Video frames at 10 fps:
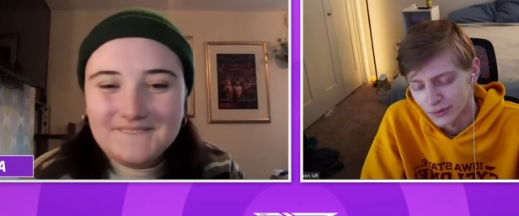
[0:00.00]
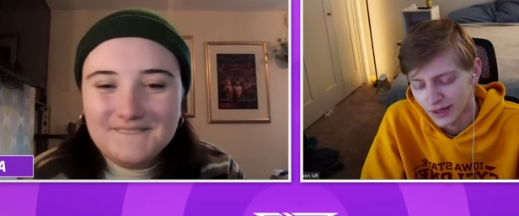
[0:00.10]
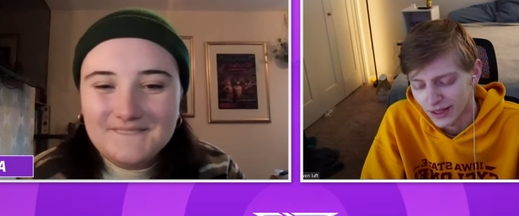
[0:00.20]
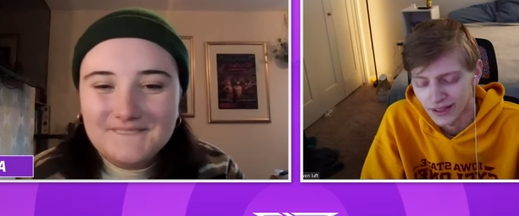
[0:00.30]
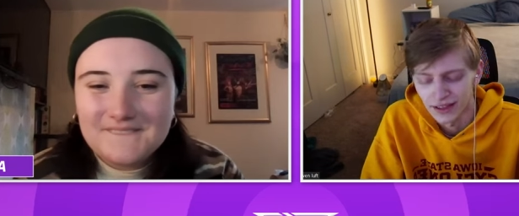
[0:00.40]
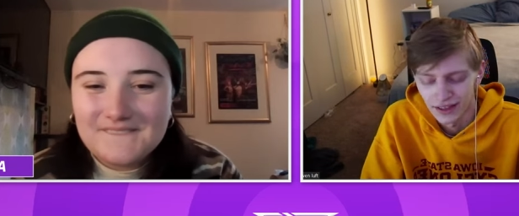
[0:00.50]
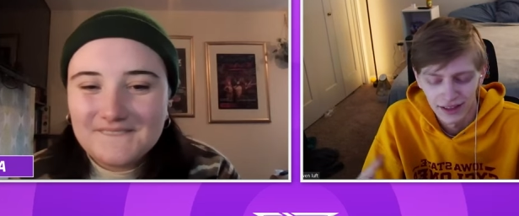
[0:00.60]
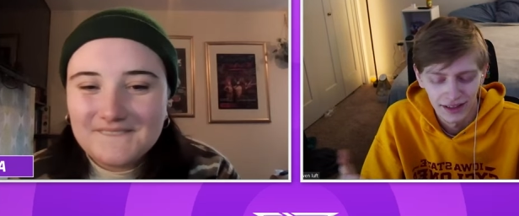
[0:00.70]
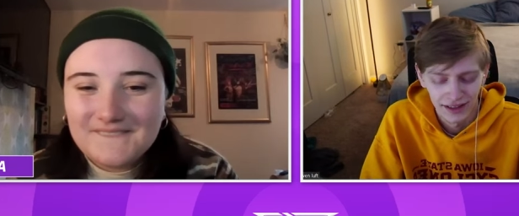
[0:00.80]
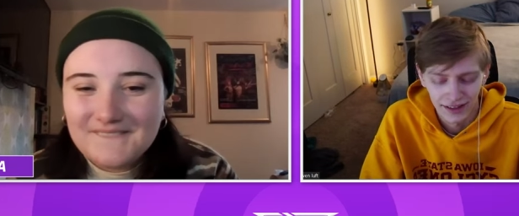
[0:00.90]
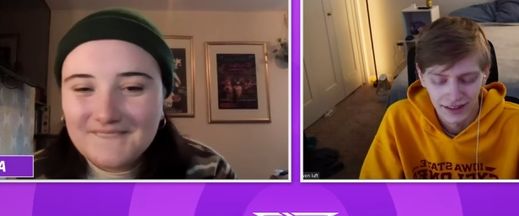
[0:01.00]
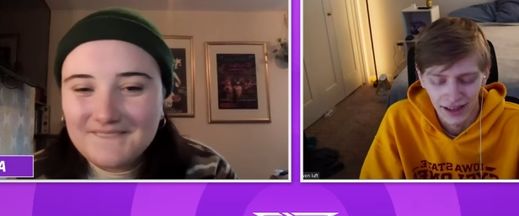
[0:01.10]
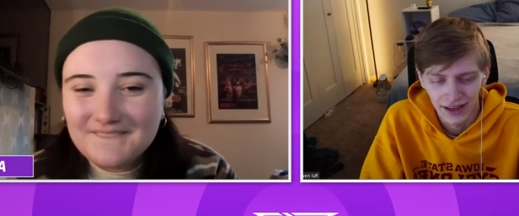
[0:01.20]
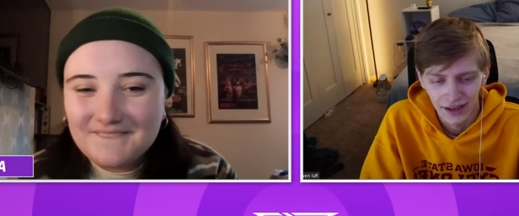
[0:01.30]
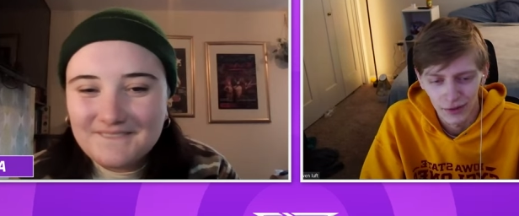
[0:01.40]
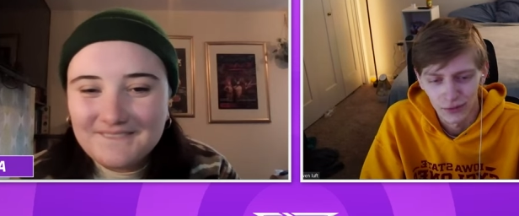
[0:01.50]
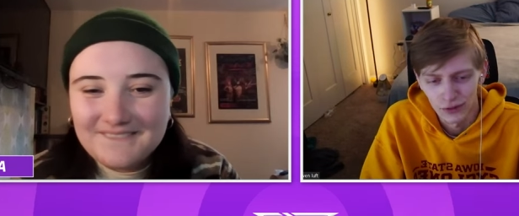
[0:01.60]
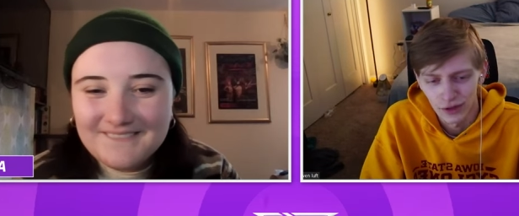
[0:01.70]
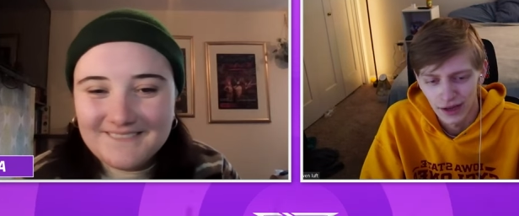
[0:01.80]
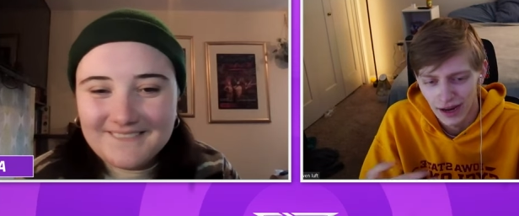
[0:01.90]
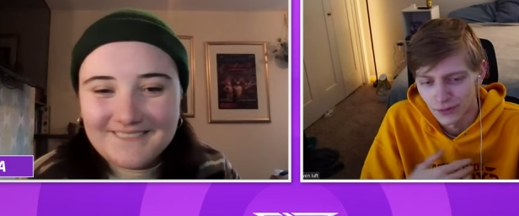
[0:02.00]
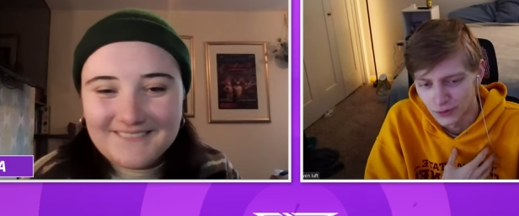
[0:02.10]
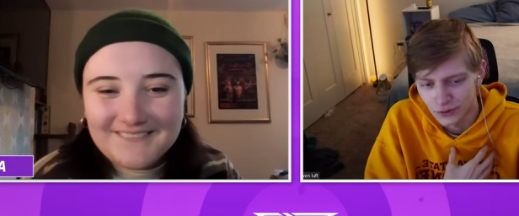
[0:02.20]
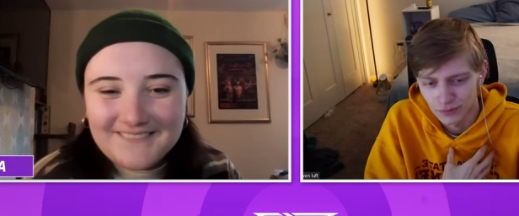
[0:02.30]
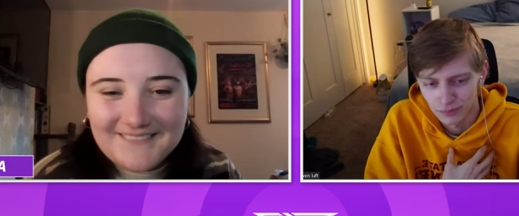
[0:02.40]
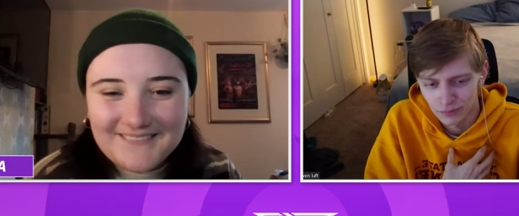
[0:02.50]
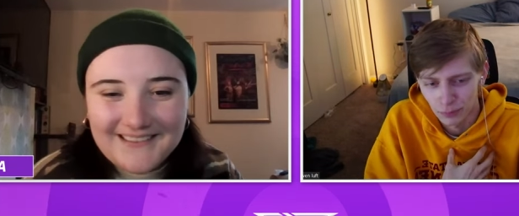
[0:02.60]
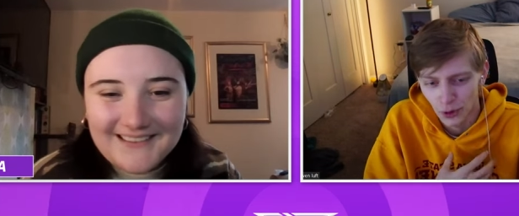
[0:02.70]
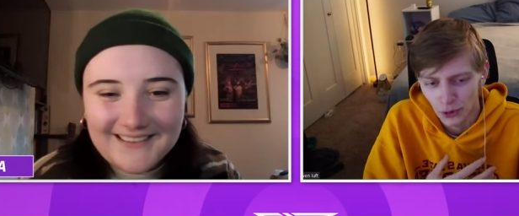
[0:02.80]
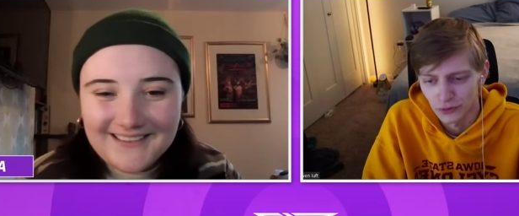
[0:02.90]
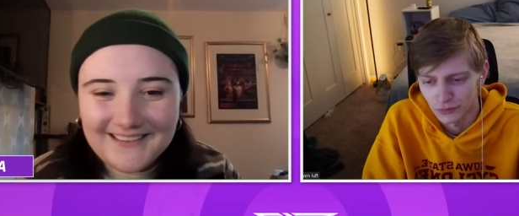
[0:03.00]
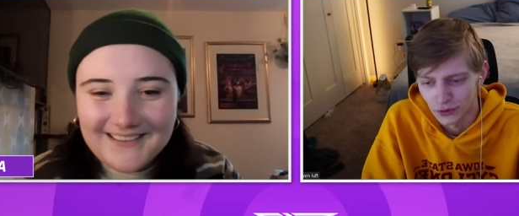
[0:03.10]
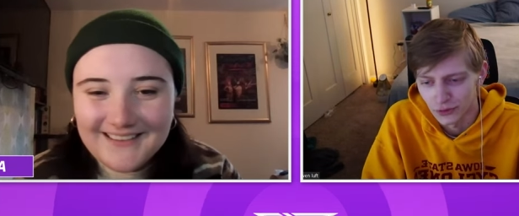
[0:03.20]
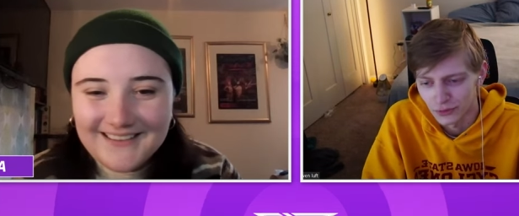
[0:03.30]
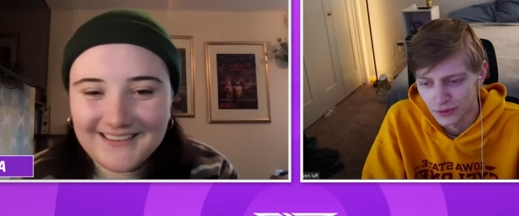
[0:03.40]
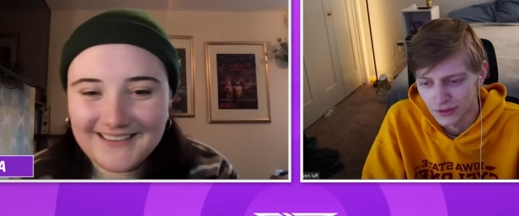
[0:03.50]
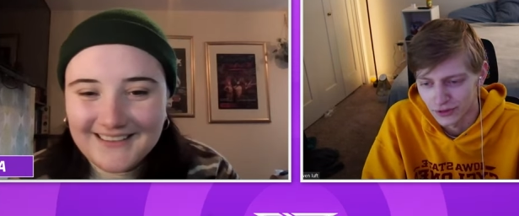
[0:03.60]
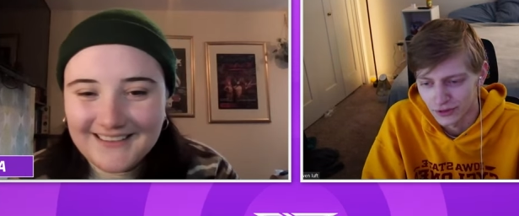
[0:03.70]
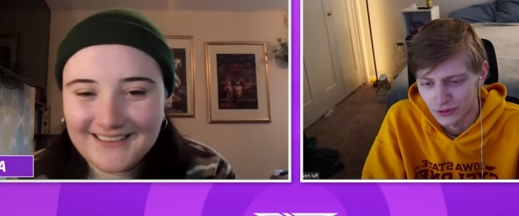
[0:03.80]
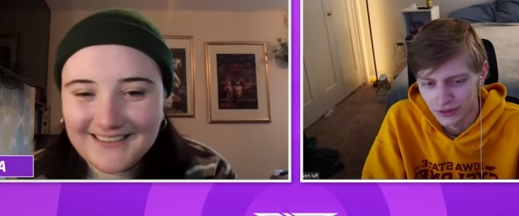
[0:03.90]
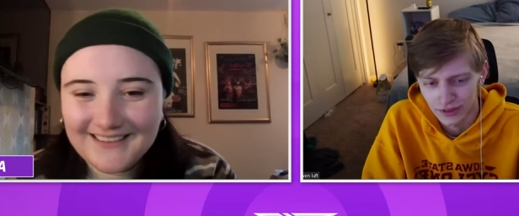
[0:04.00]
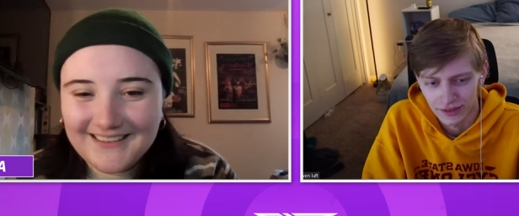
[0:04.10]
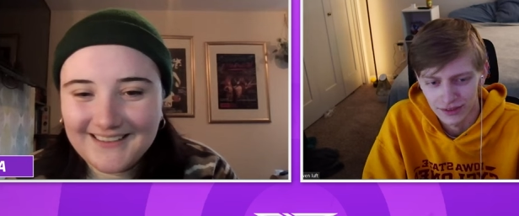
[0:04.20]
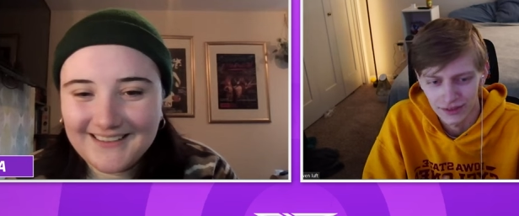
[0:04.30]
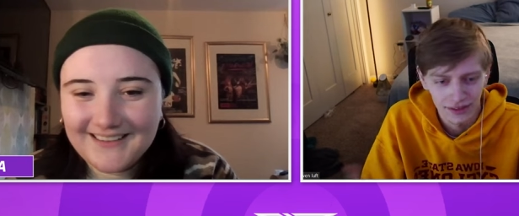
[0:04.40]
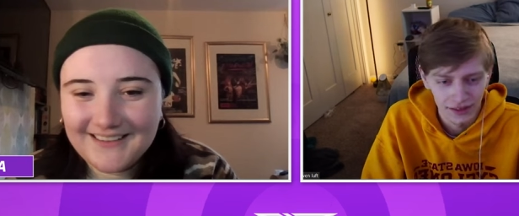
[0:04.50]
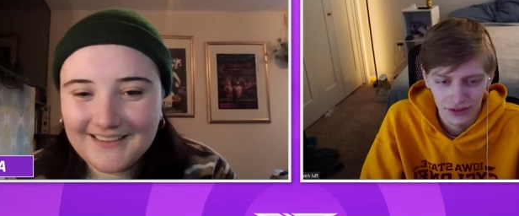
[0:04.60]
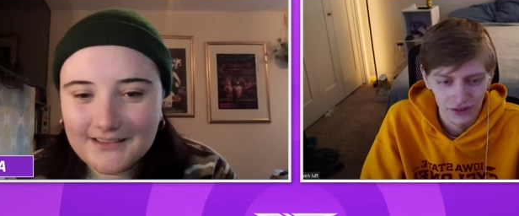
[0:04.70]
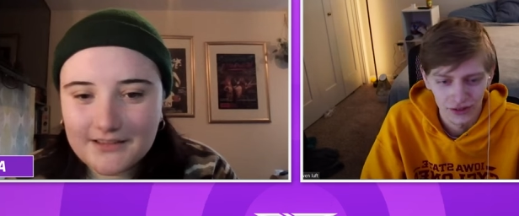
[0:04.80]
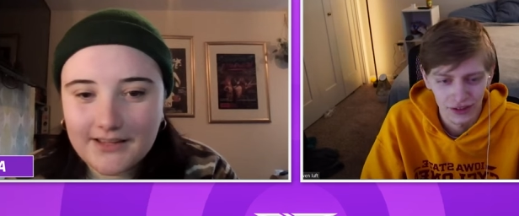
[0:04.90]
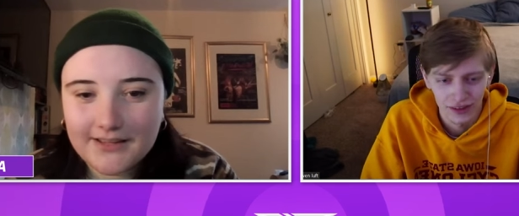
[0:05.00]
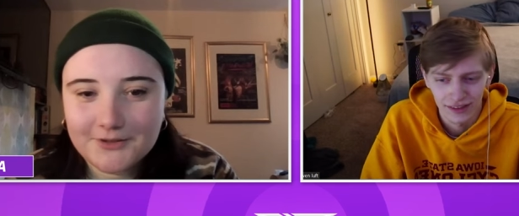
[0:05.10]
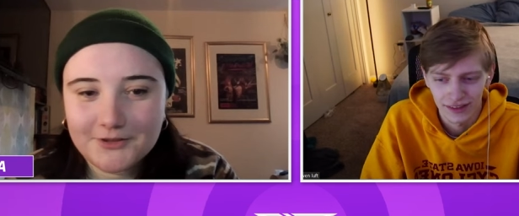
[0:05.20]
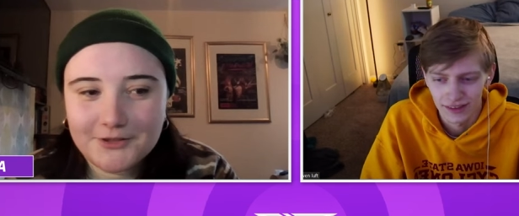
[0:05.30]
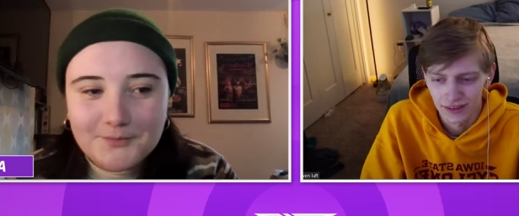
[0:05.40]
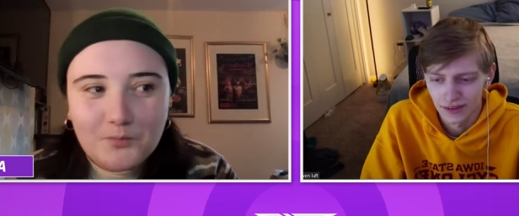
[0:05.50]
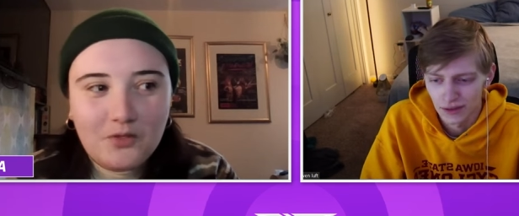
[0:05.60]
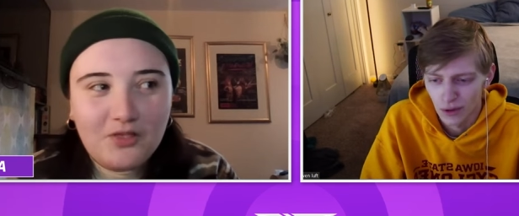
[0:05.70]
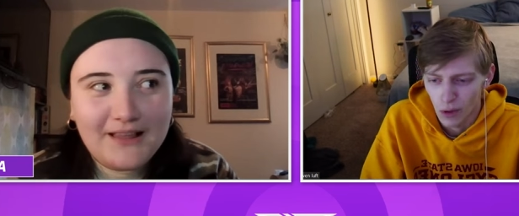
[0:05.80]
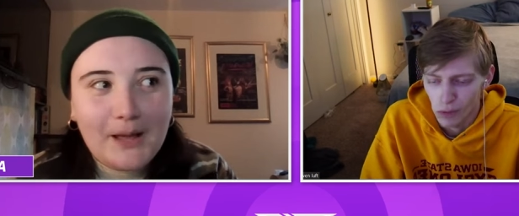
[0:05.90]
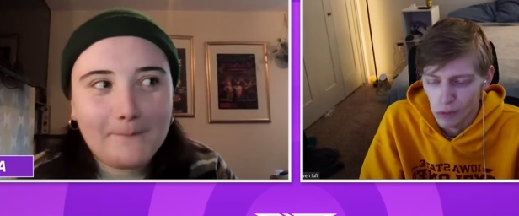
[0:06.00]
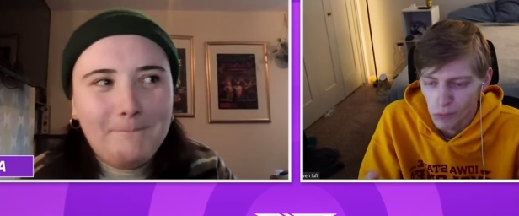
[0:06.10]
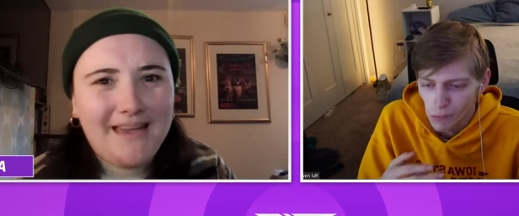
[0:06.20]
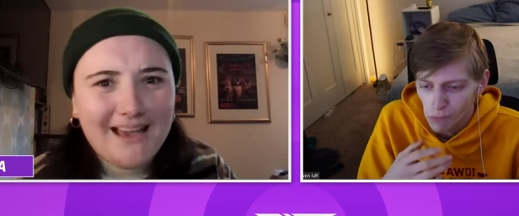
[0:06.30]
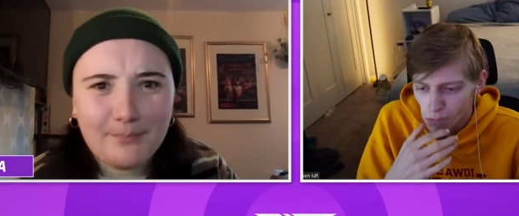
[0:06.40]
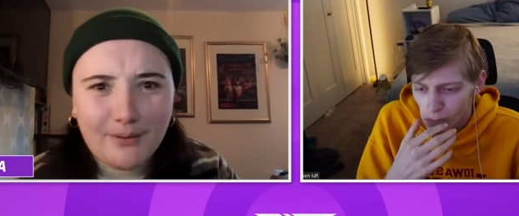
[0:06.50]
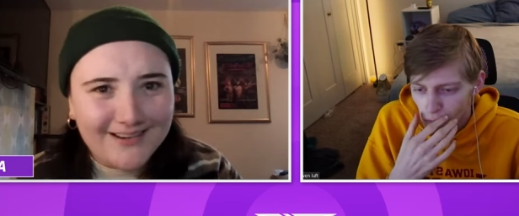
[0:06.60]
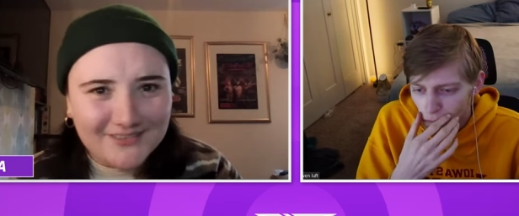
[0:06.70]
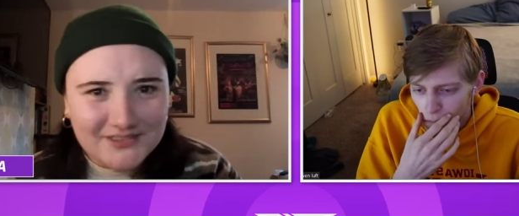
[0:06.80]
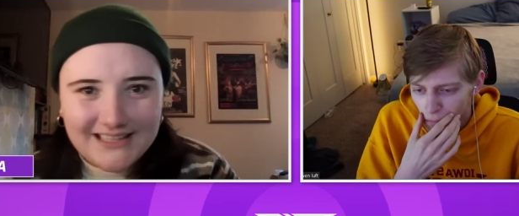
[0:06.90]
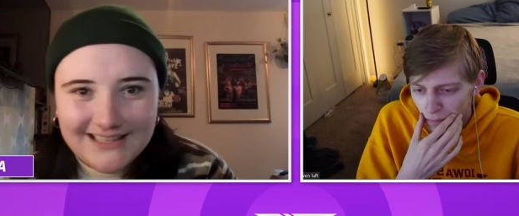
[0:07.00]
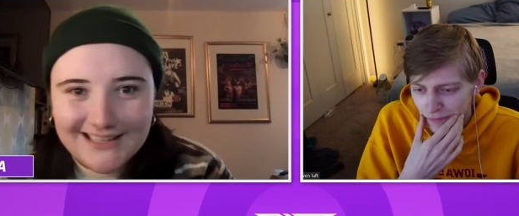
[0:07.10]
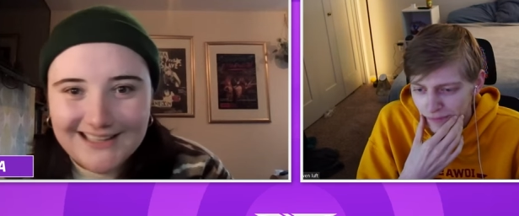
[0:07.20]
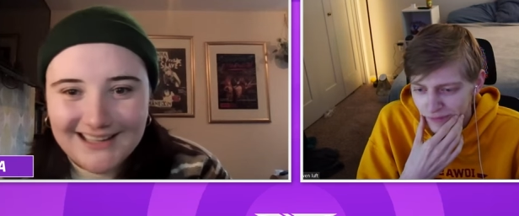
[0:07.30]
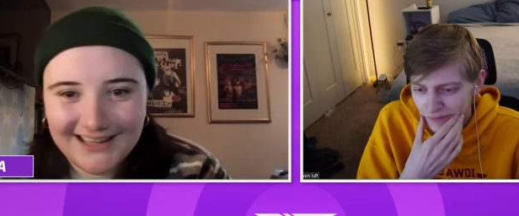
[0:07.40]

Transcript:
Speaker 1: and be like, yeah, I I was part of your research is just yeah.
Speaker 2: No, you like a big part of it.